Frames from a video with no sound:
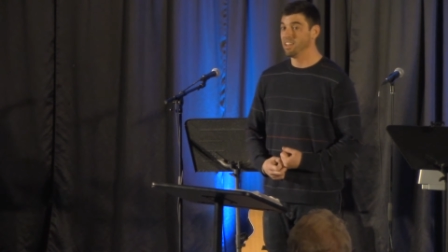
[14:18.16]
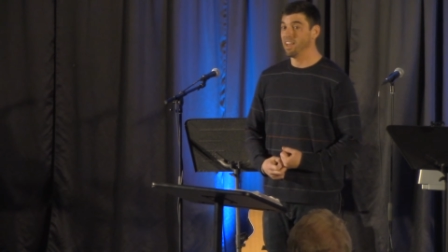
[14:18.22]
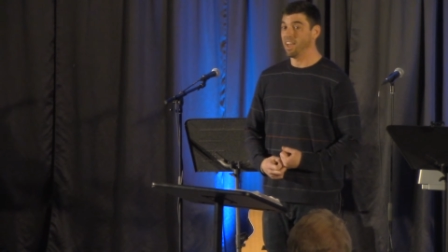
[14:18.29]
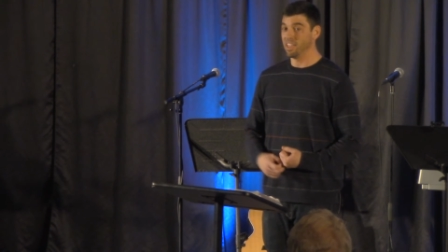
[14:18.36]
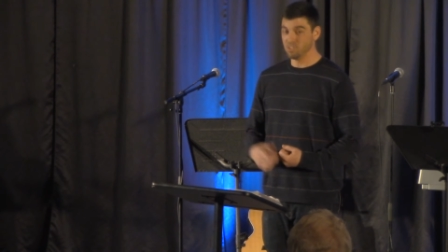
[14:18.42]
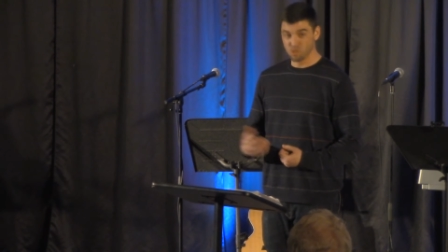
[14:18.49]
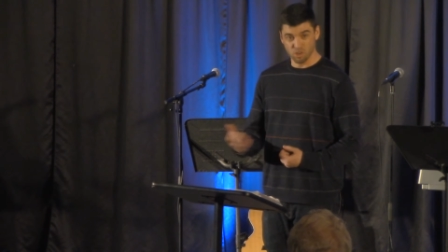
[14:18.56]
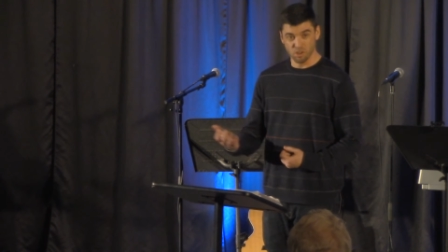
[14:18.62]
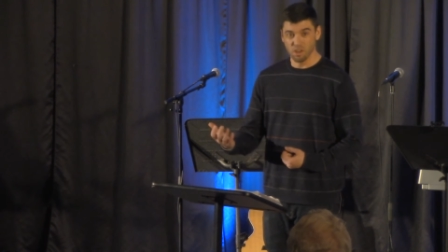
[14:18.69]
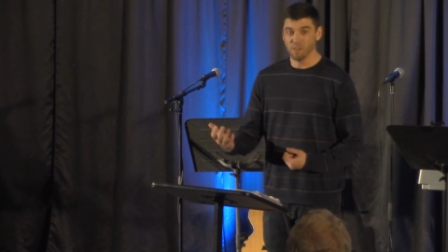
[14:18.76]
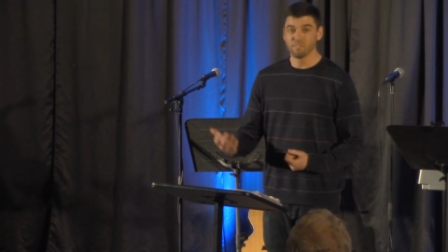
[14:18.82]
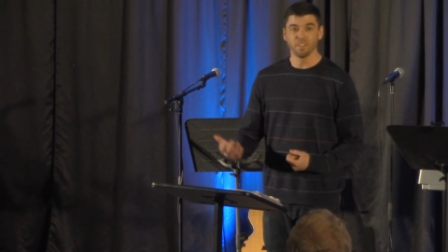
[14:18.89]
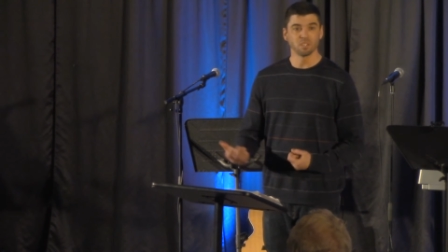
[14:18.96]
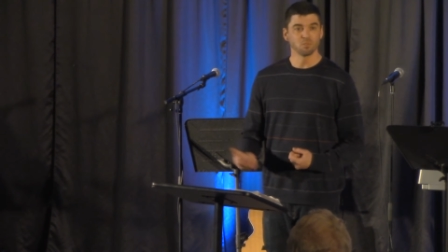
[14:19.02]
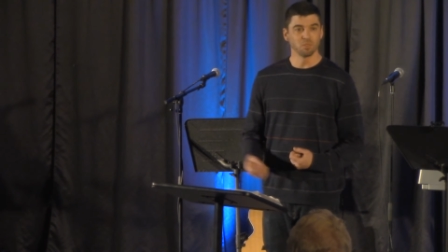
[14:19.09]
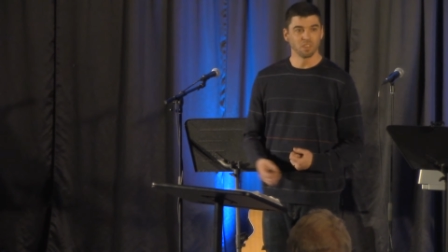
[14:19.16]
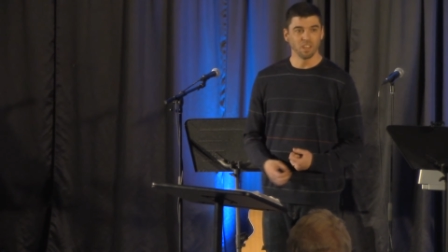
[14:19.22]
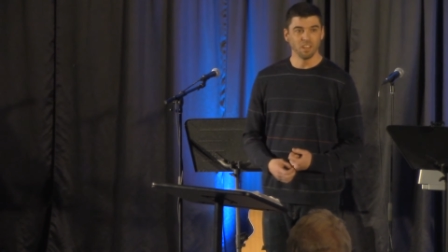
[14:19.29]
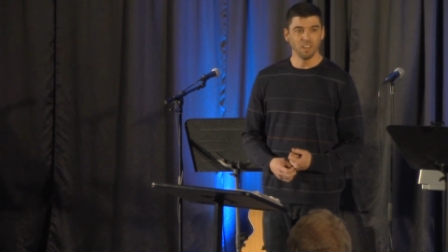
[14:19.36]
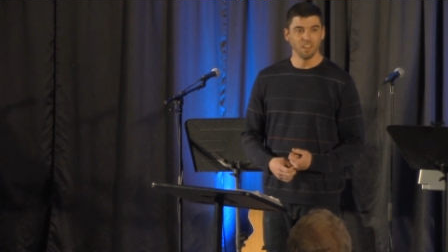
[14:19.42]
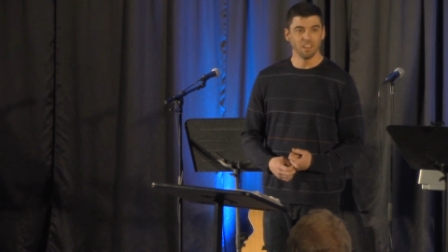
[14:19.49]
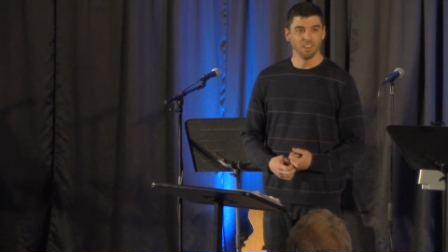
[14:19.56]
And sure enough, that's what they
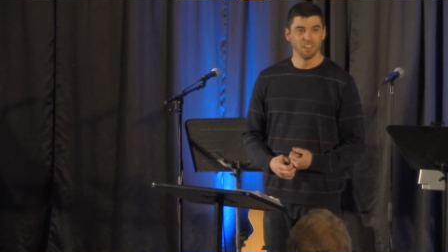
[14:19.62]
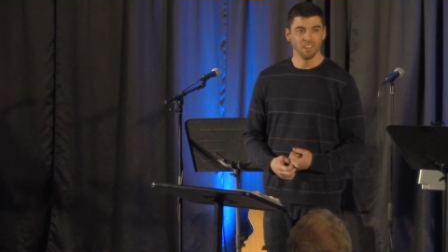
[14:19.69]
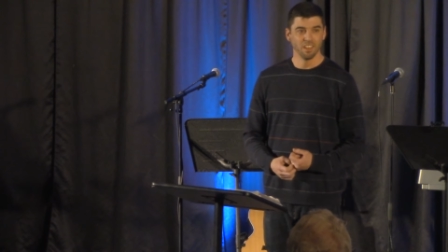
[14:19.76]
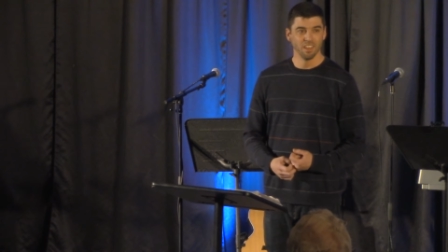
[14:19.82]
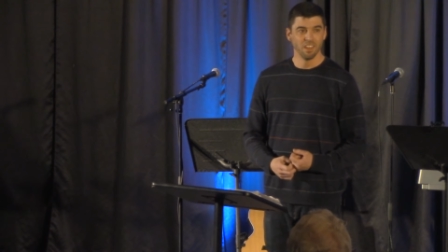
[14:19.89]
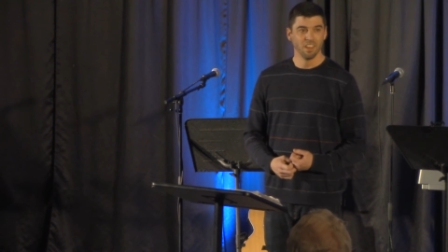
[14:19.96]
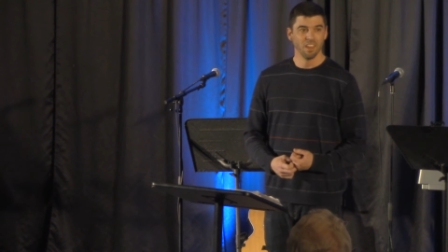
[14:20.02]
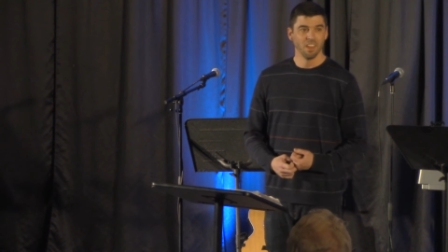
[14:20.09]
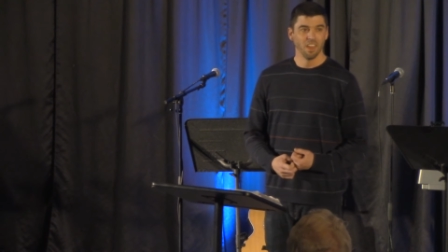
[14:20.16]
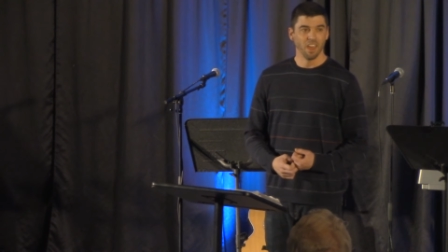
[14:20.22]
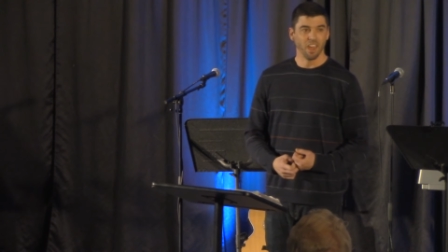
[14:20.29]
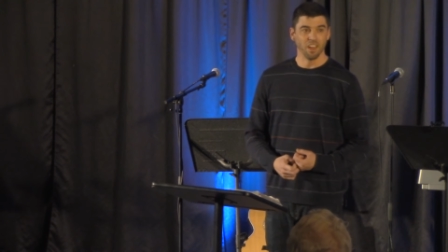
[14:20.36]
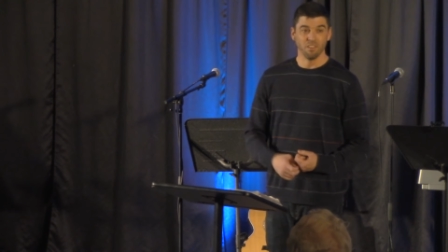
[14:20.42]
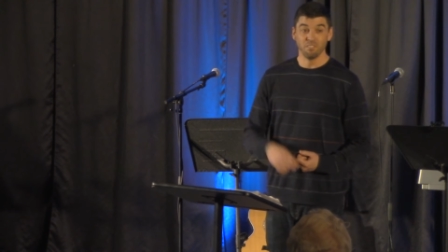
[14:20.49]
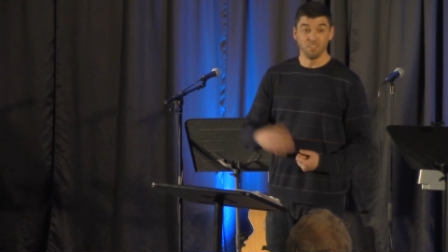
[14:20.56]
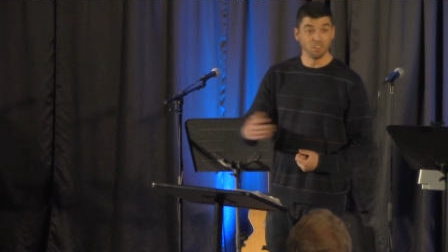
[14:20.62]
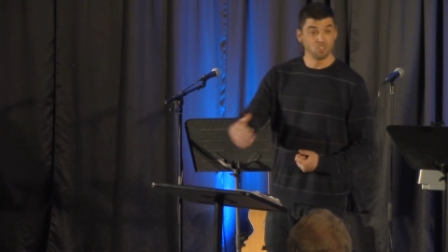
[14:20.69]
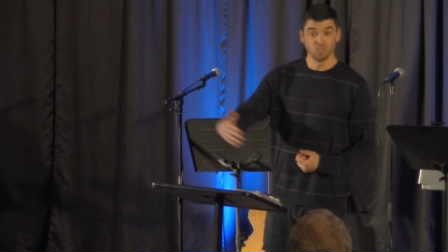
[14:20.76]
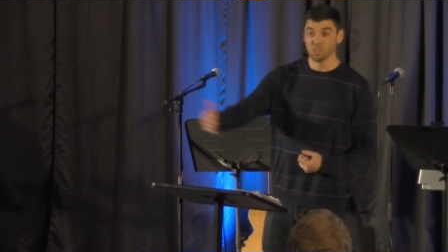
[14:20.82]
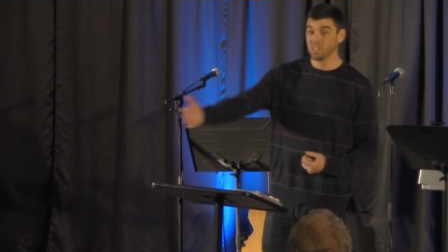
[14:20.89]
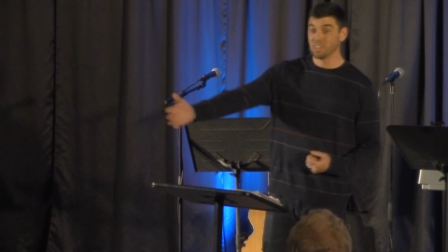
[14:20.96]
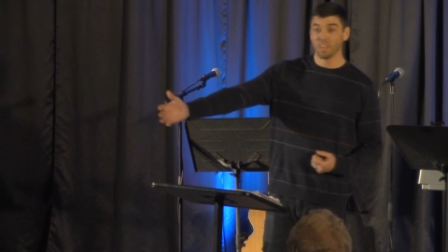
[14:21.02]
did. And
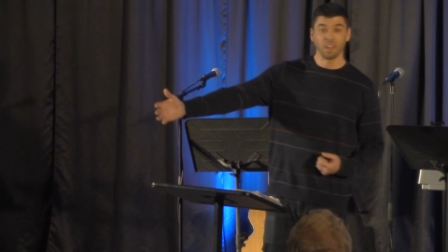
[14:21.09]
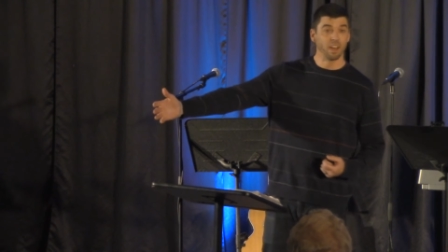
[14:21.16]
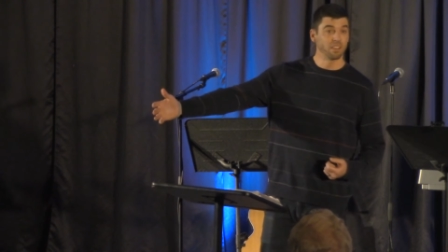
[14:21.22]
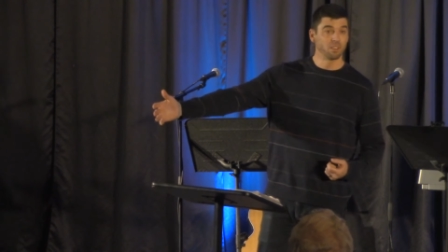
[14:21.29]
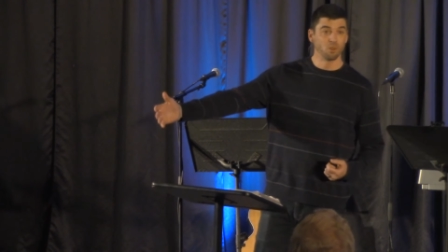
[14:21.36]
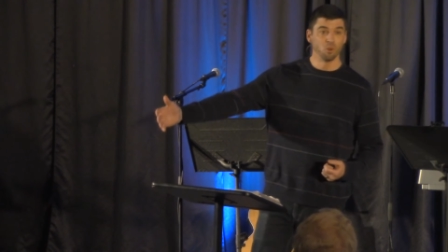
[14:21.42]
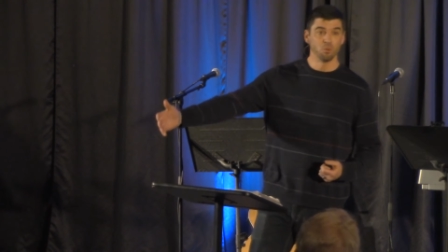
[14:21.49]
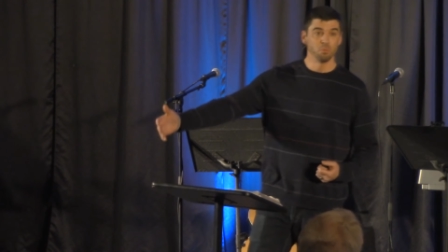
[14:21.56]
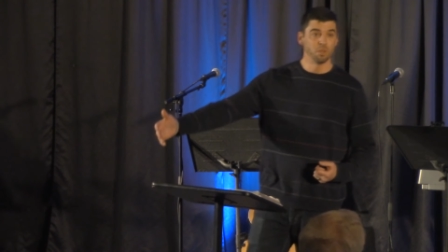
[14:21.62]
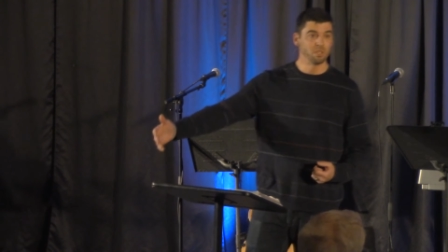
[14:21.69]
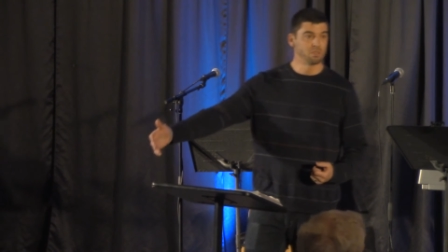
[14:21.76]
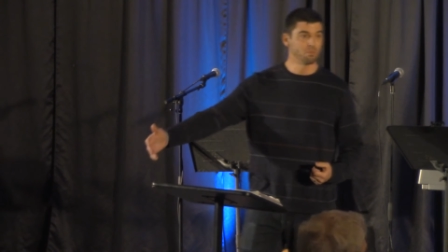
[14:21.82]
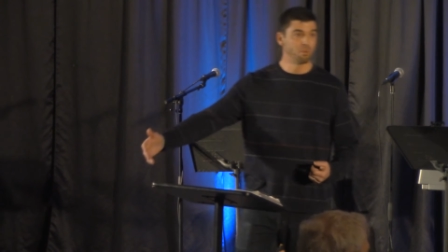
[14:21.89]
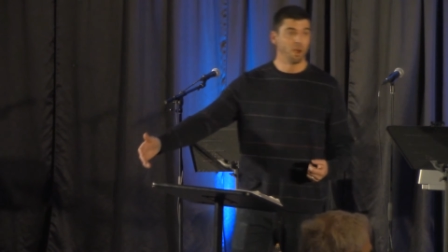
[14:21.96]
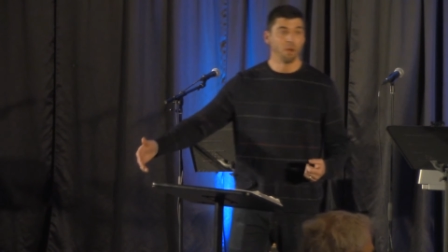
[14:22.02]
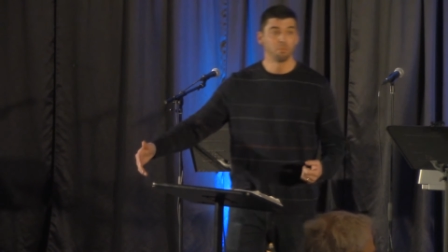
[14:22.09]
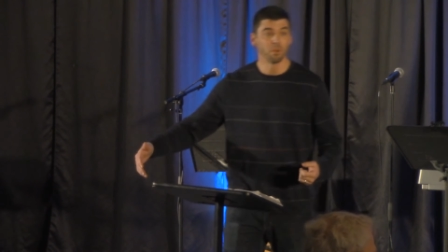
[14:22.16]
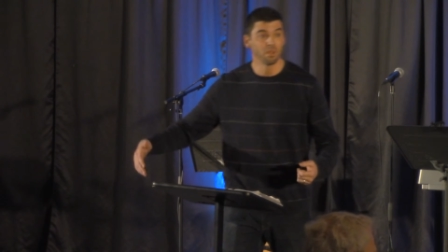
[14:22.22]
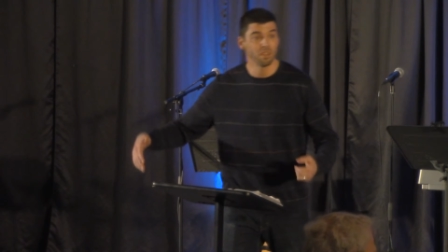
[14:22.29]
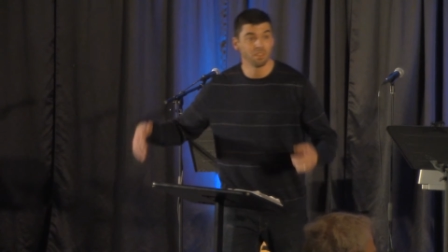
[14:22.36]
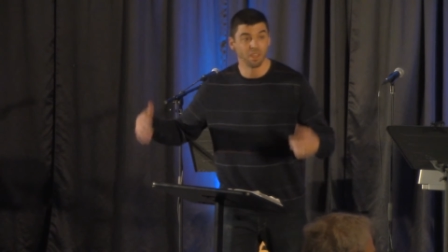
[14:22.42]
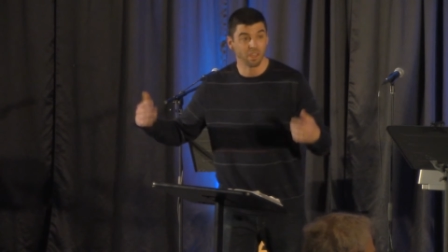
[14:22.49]
eventually they got their own piece of
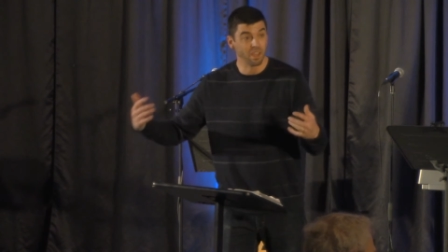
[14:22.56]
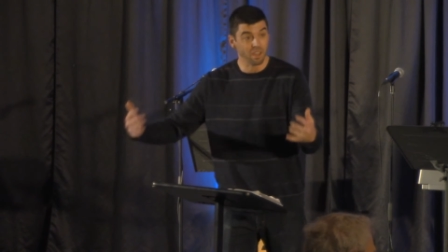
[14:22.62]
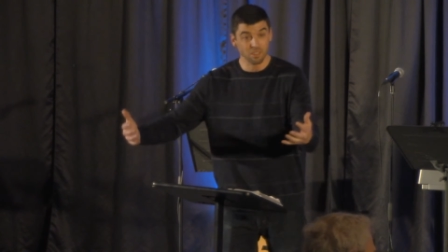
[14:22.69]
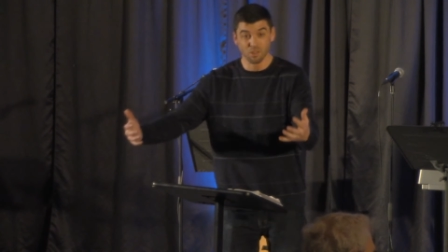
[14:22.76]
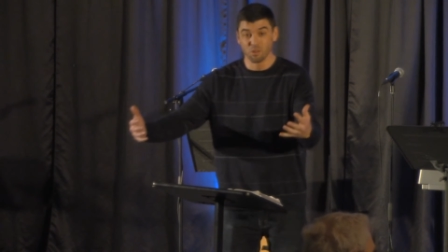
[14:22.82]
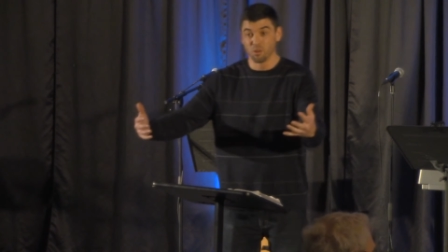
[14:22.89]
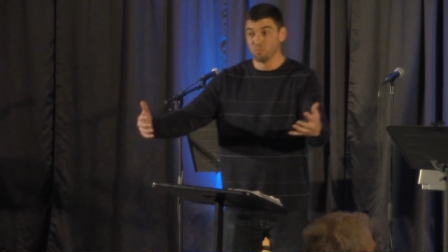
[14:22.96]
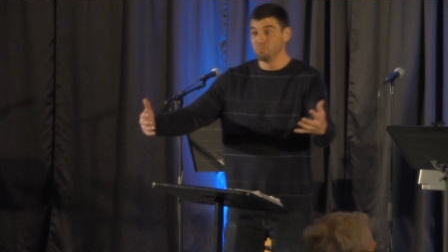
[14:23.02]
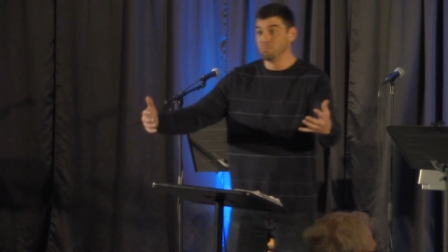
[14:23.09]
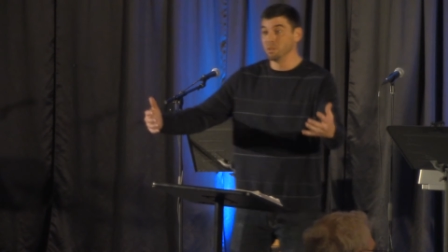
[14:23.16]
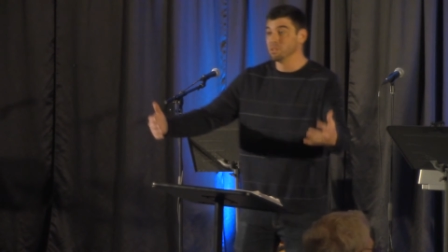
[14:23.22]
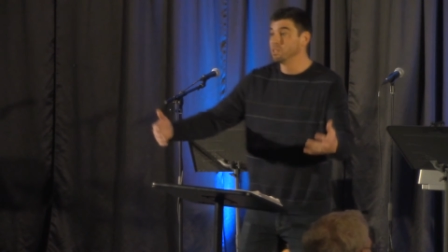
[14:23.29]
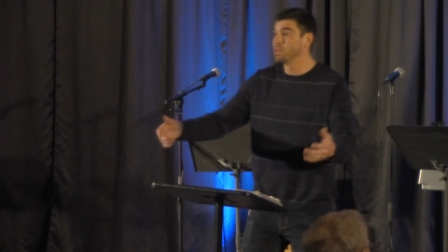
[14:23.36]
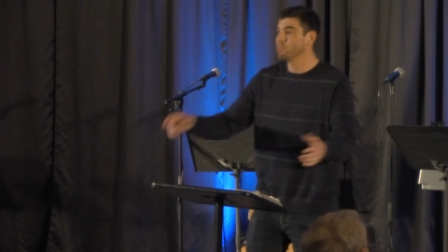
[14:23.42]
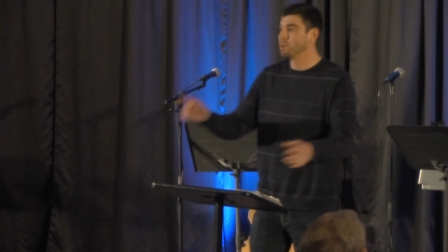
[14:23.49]
property and they got their own building.